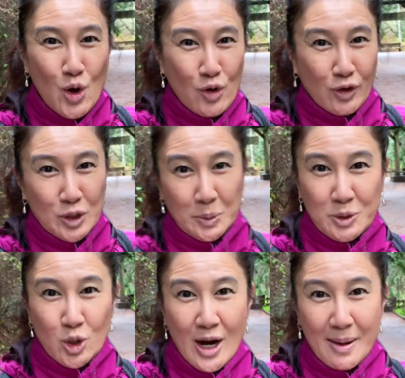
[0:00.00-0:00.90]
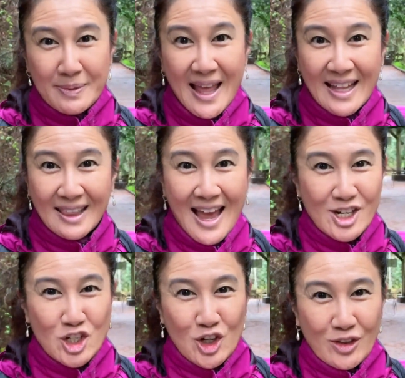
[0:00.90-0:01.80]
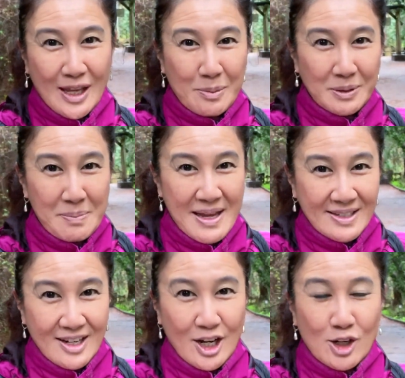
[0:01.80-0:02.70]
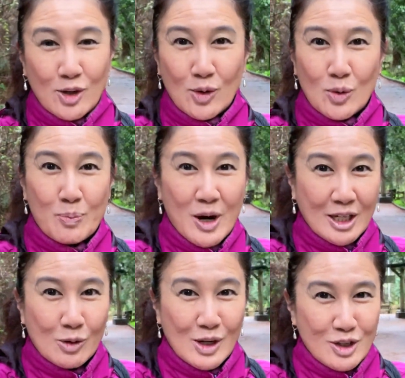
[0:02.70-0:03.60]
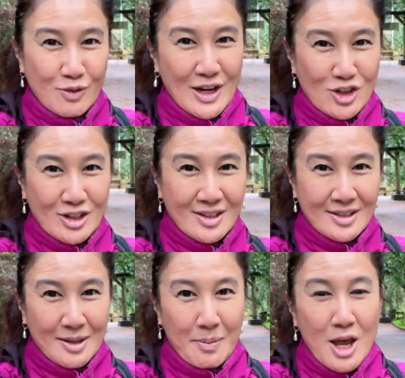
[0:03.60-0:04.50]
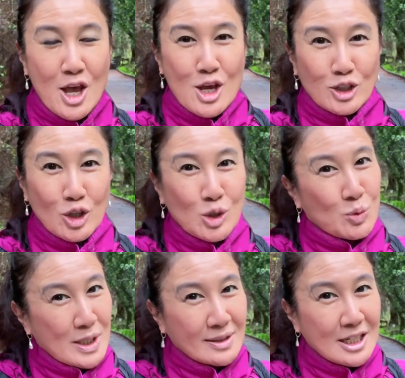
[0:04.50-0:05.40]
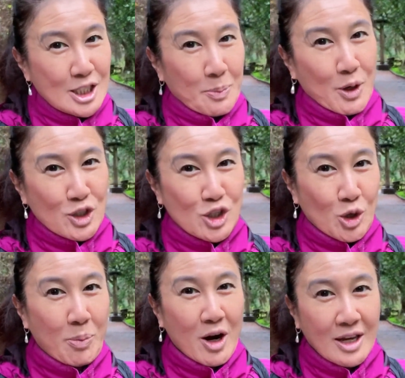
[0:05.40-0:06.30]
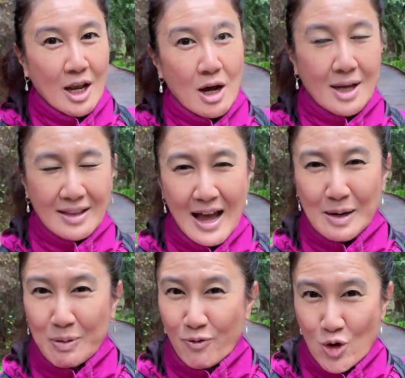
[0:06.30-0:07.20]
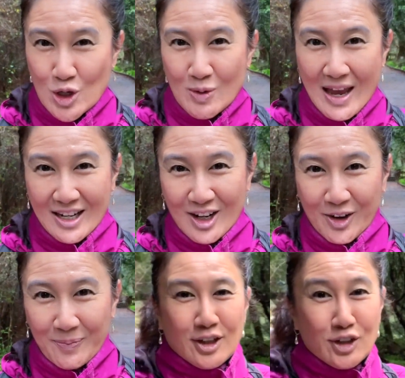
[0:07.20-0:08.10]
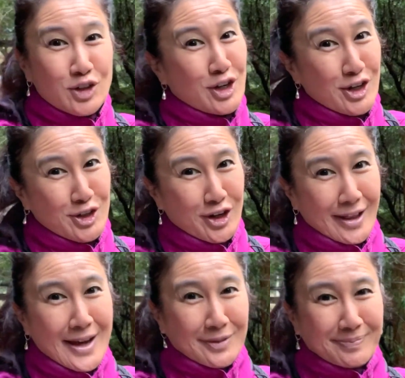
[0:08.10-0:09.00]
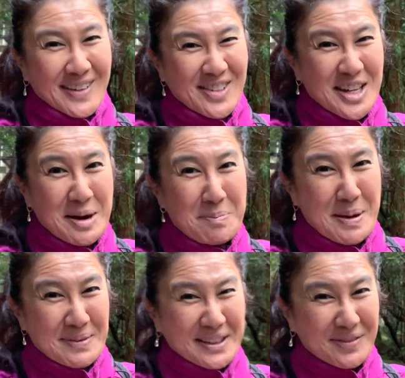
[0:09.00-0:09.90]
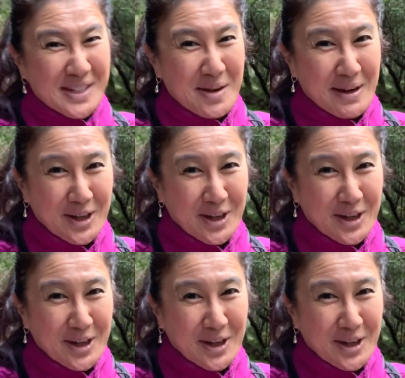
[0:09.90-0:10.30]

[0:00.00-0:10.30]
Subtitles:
oversubscribed that last year they implemented a new parking reservation system. So you will need to purchase your parking online before you get here. No dogs are allowed. I was kind of bummed to leave Sammy at